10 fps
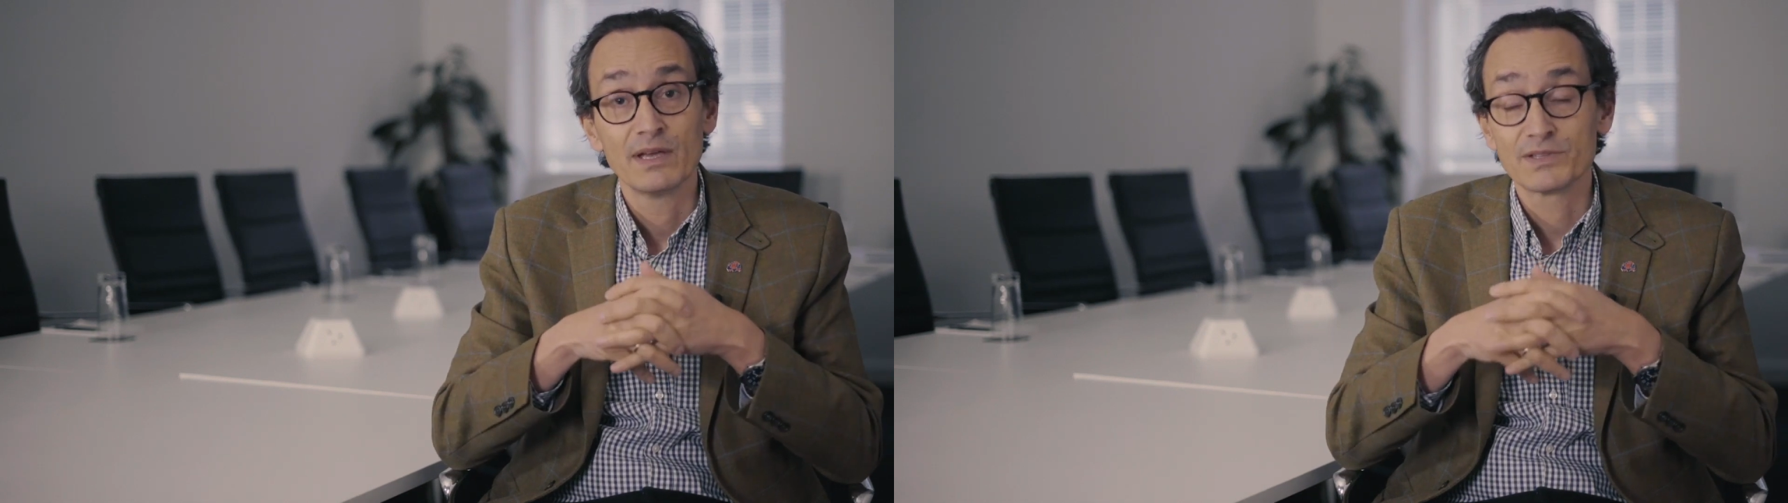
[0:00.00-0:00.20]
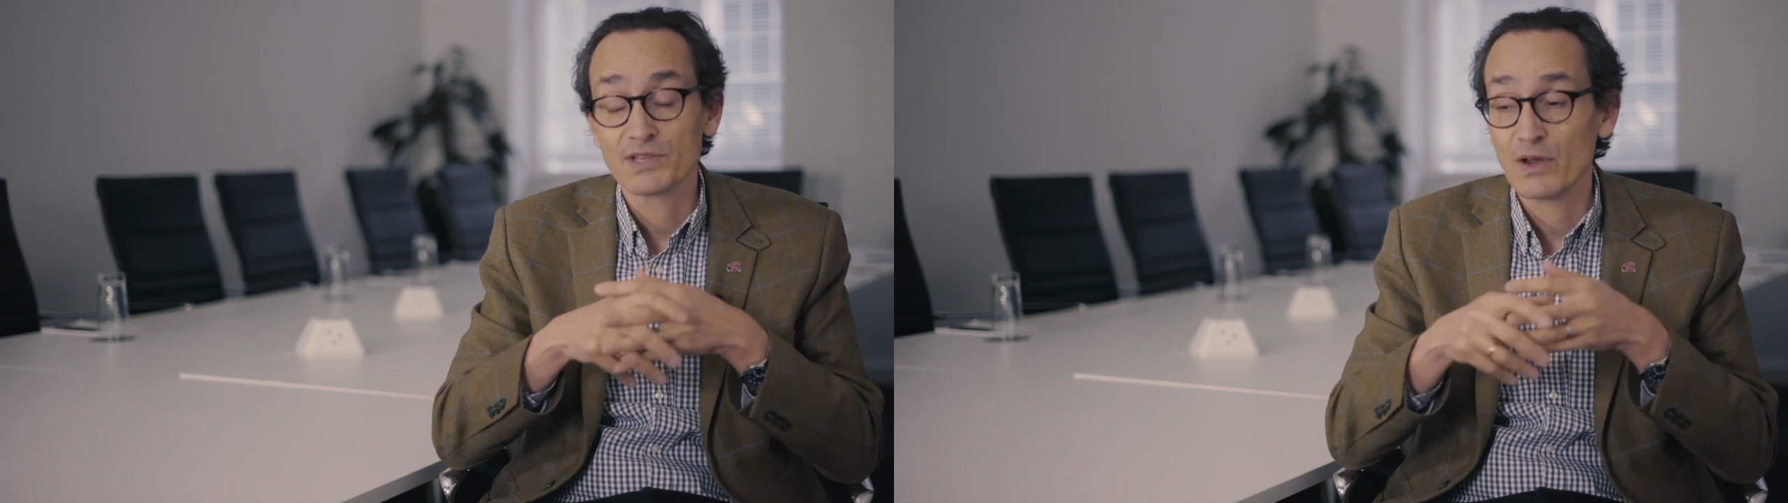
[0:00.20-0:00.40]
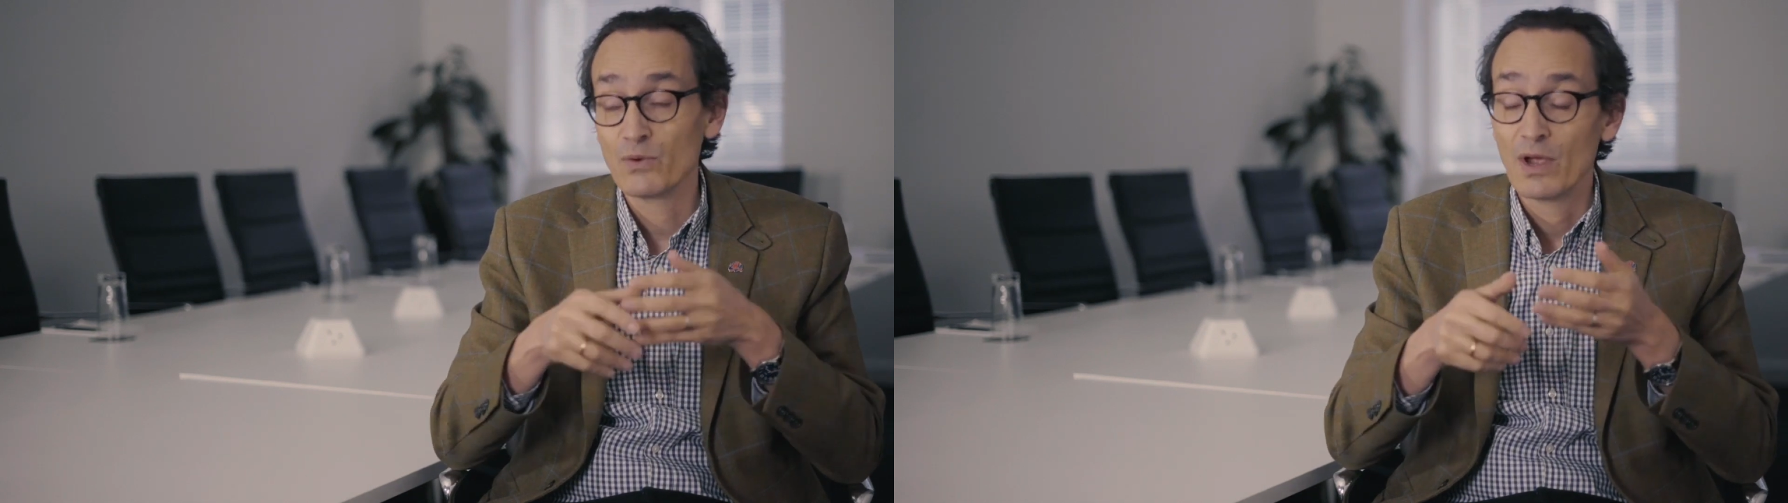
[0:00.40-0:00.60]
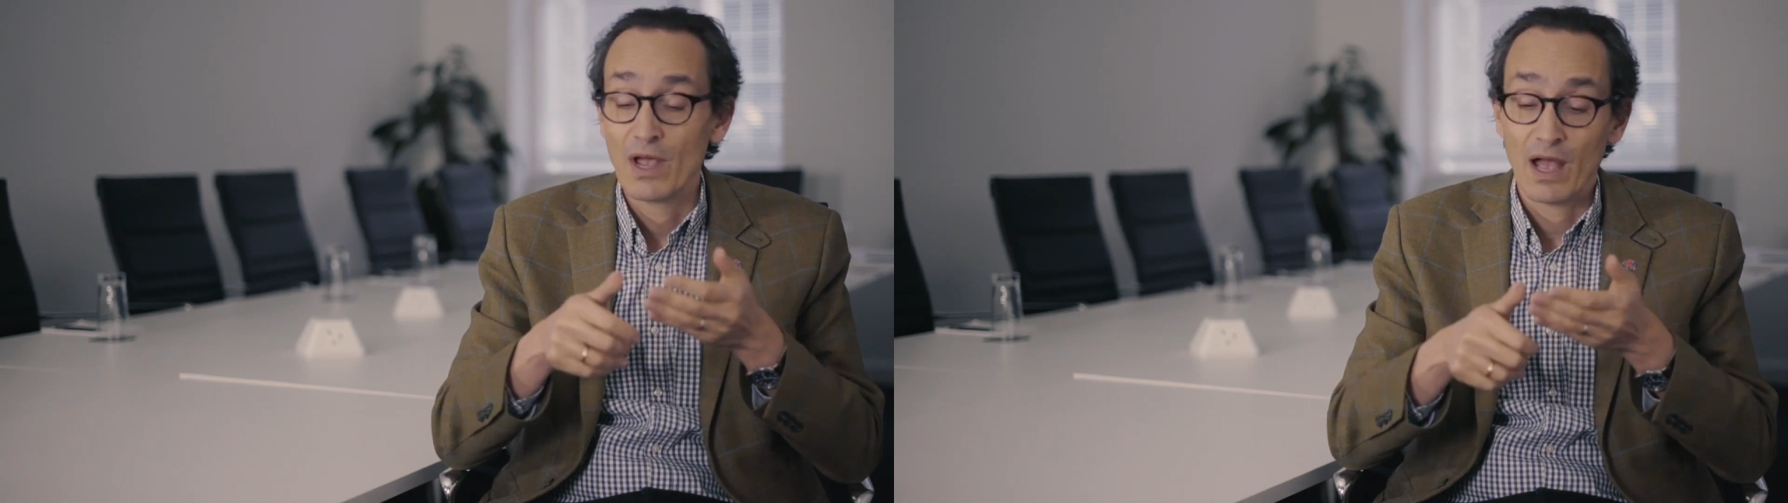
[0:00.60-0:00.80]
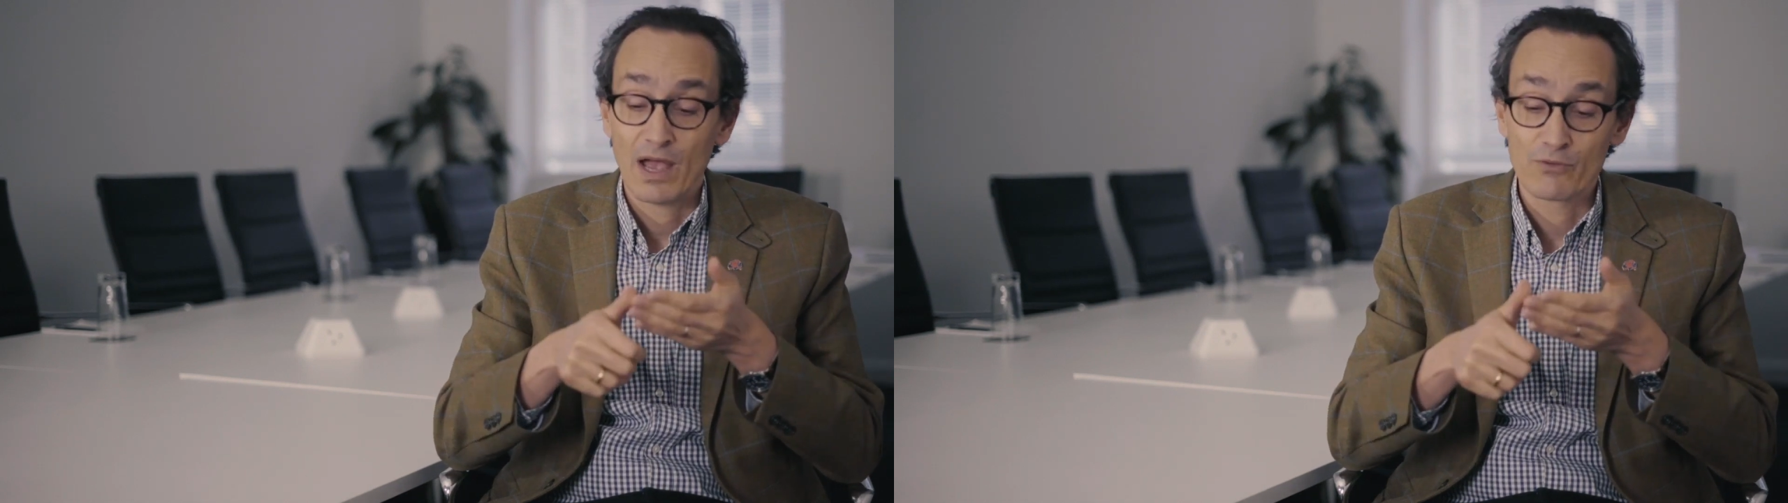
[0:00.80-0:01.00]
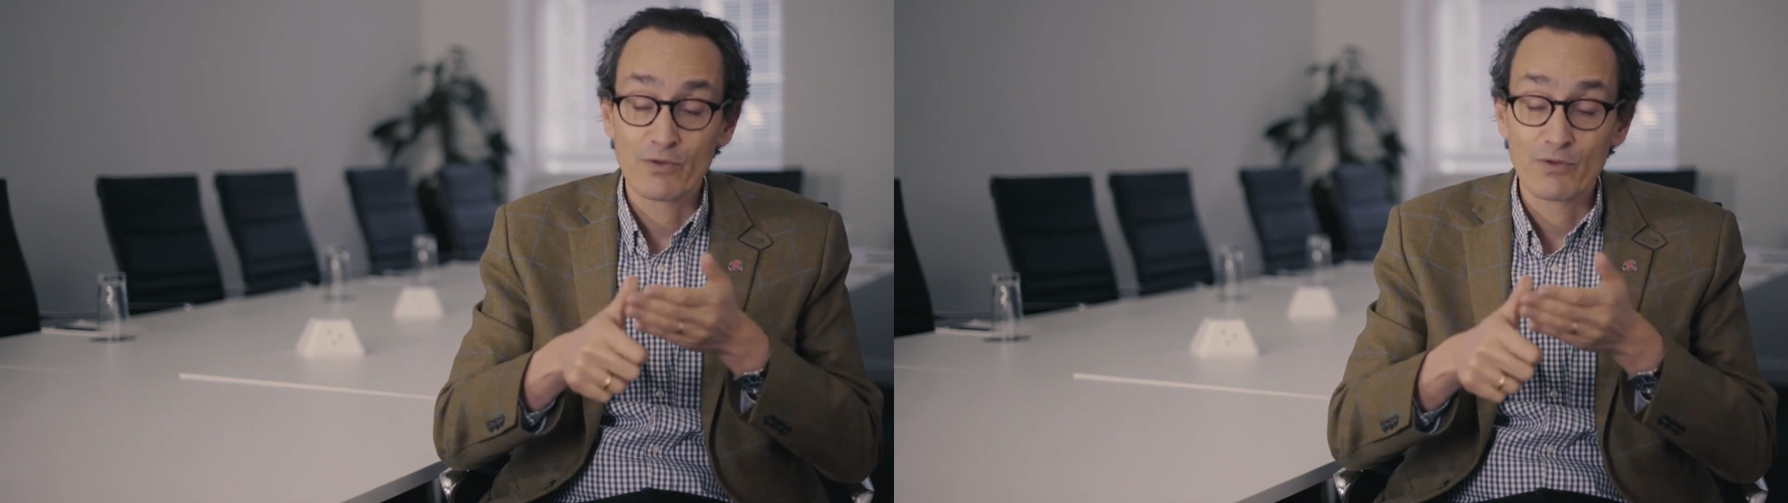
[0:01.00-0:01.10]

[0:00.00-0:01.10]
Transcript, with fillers: So uh,